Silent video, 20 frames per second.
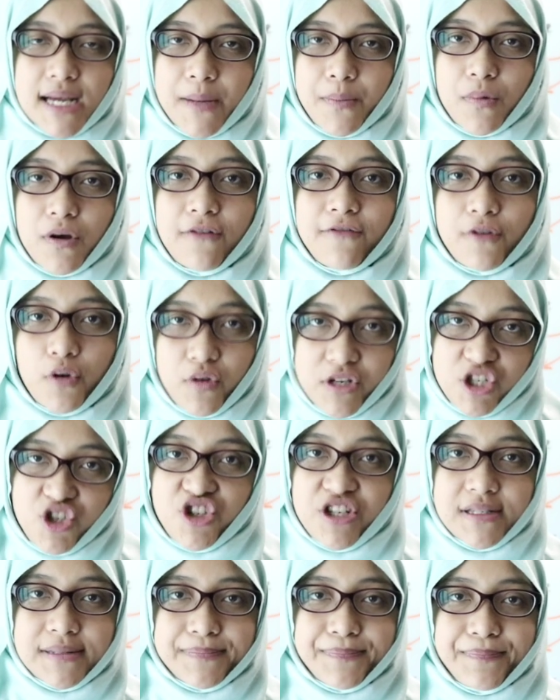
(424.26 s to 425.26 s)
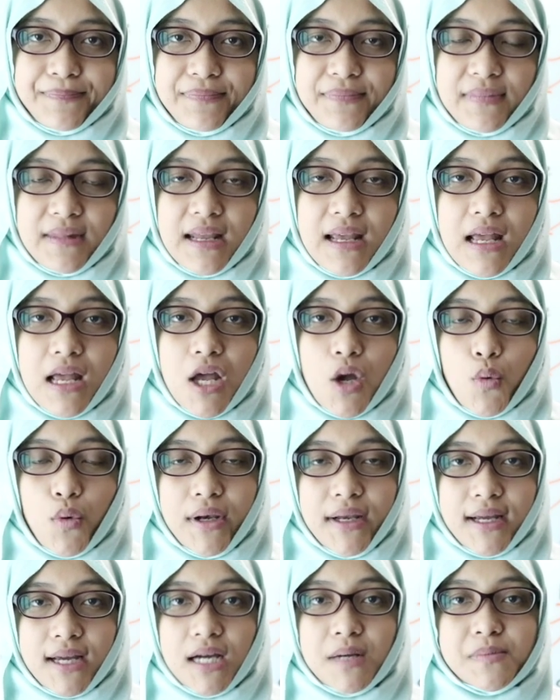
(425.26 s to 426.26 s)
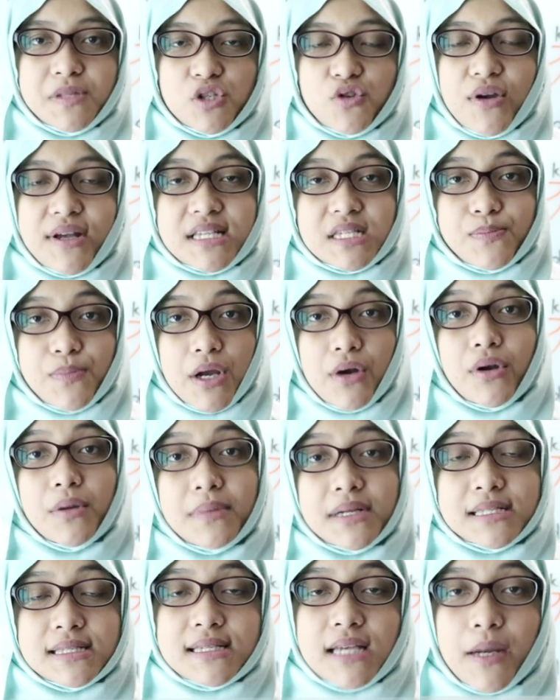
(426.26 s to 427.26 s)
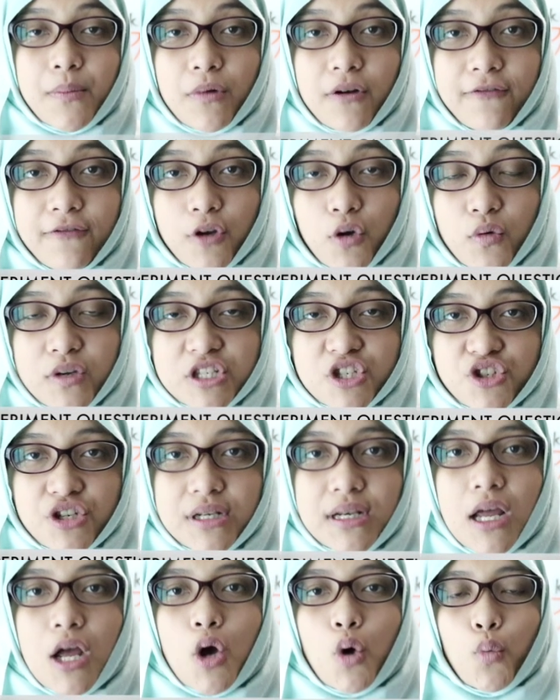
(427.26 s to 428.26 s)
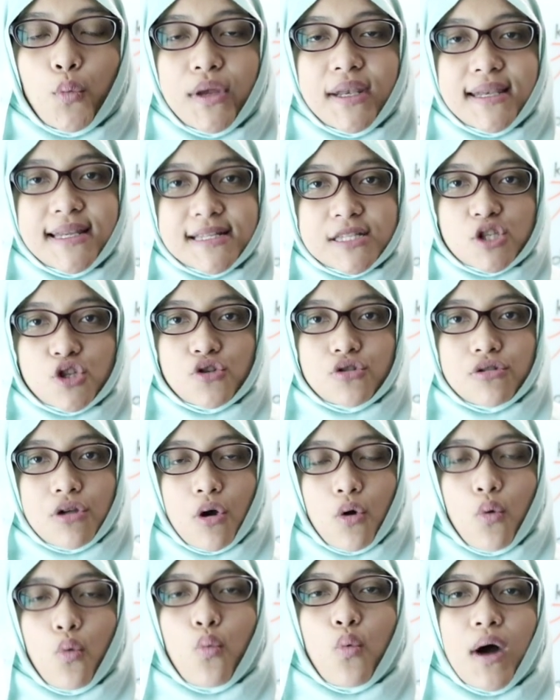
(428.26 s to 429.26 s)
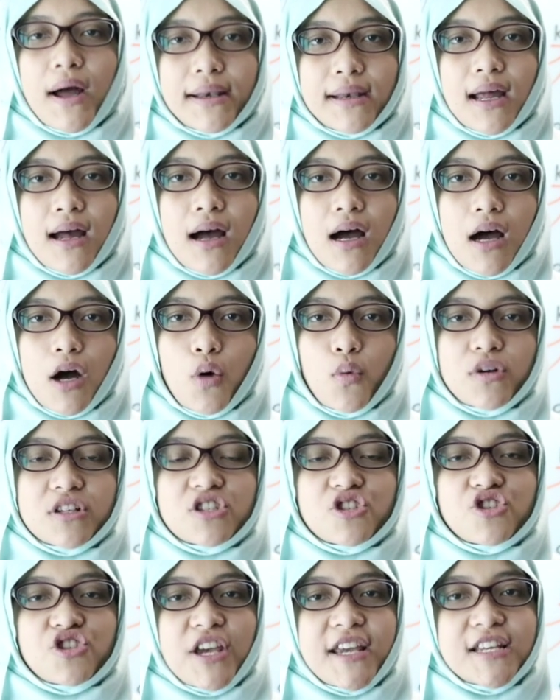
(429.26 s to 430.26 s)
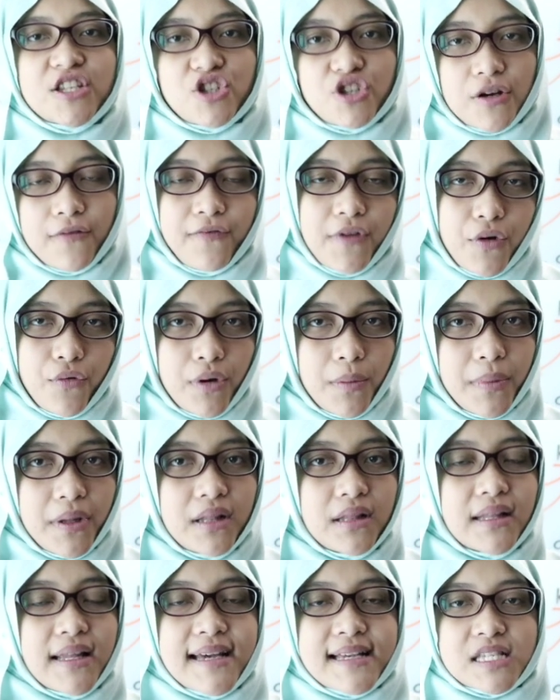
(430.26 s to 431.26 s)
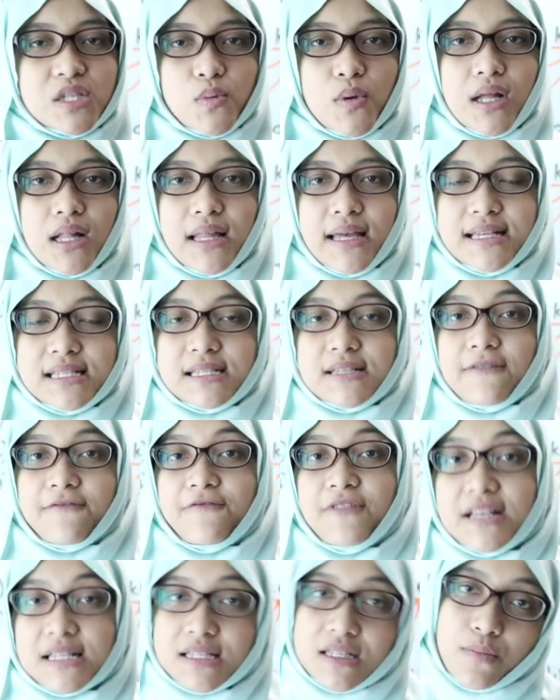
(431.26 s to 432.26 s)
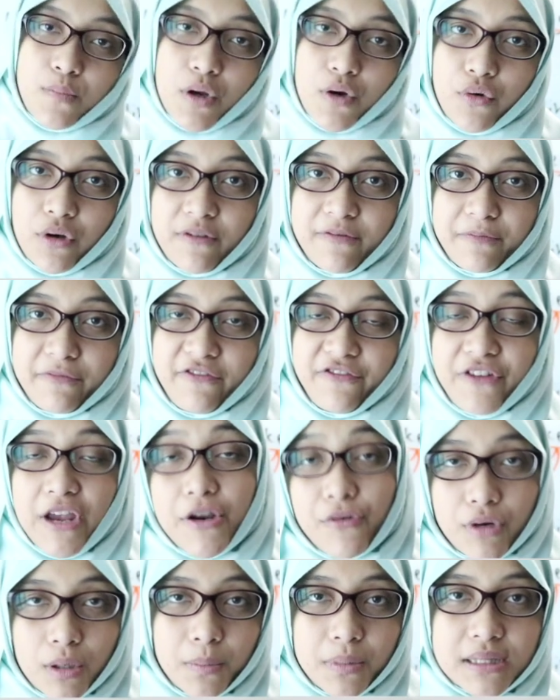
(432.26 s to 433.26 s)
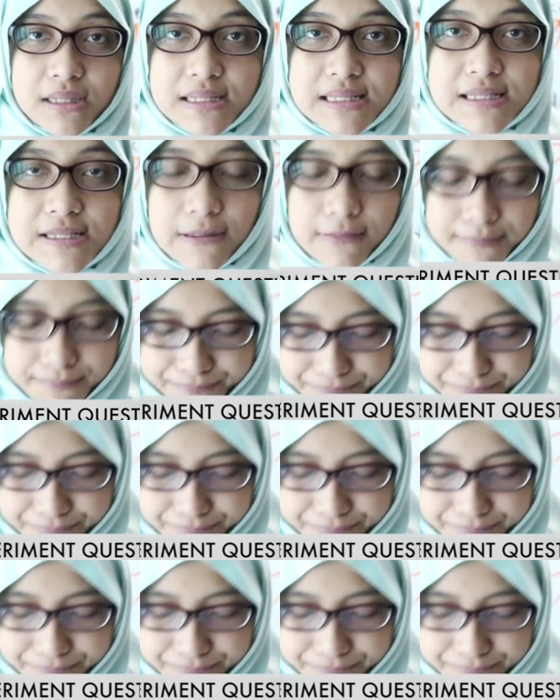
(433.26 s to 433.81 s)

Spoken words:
type of question. When it comes to experiment type of question, we need to know what are our changed variable as well as fixed variables.